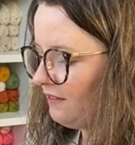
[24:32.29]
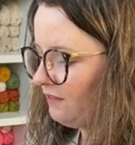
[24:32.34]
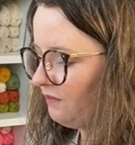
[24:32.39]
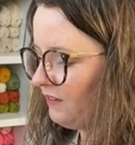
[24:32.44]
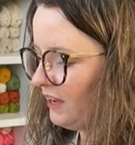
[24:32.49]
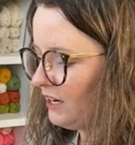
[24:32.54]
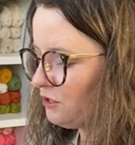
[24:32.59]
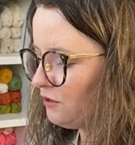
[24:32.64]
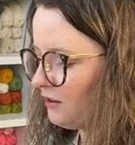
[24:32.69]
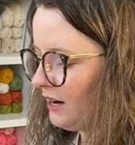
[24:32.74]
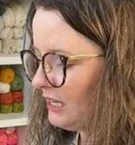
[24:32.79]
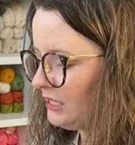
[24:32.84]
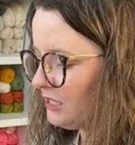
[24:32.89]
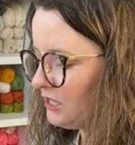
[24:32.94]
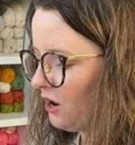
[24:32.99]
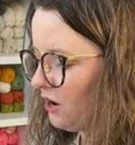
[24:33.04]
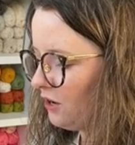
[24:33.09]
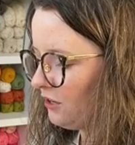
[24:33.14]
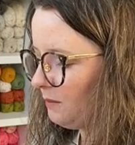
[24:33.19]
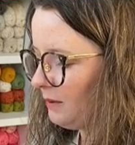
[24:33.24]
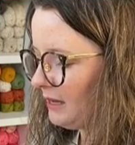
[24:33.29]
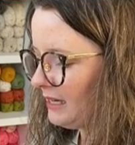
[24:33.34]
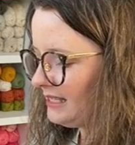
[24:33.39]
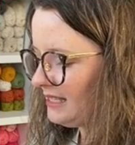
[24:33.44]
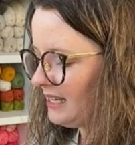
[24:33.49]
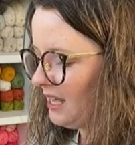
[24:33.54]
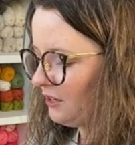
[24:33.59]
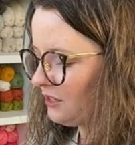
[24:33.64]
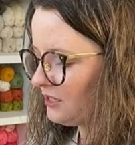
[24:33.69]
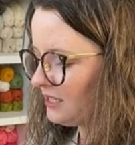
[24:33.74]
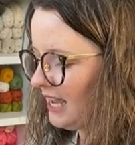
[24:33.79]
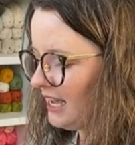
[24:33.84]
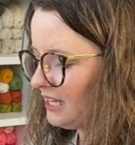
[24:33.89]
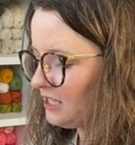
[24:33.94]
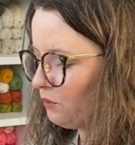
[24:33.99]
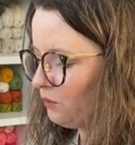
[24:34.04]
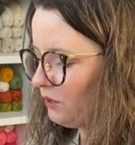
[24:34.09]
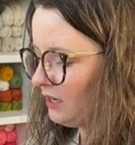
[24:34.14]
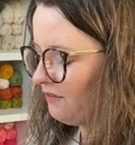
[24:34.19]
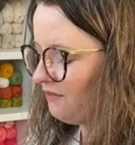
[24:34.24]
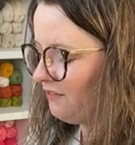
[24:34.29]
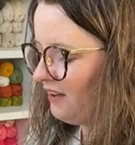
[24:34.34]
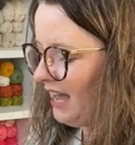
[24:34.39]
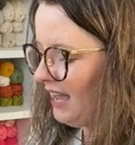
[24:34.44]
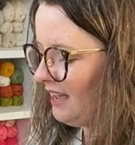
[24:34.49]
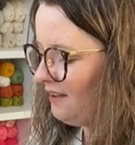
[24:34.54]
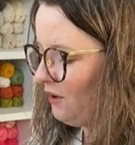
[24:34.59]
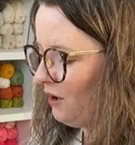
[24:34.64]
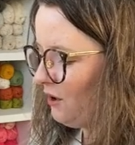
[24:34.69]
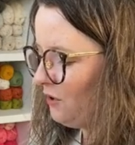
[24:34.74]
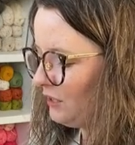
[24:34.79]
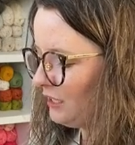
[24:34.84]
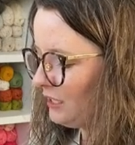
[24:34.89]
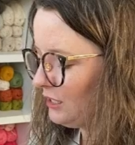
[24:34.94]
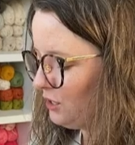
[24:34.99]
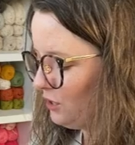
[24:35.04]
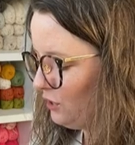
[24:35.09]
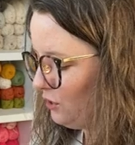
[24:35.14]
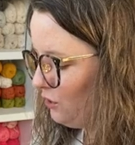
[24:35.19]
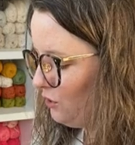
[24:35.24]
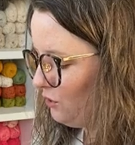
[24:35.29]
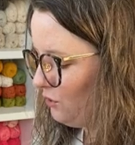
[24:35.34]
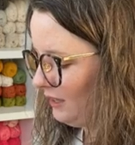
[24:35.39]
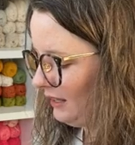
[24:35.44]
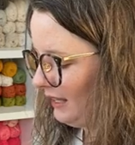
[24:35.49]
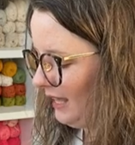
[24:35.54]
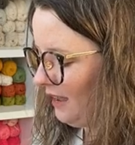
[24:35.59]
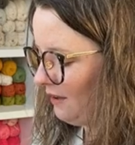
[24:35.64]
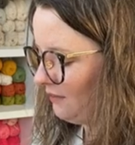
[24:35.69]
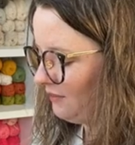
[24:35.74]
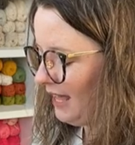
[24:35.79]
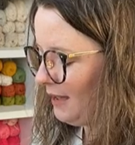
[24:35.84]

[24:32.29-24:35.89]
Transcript: facial rounds are the best sellers. Had twenty-five, only two left.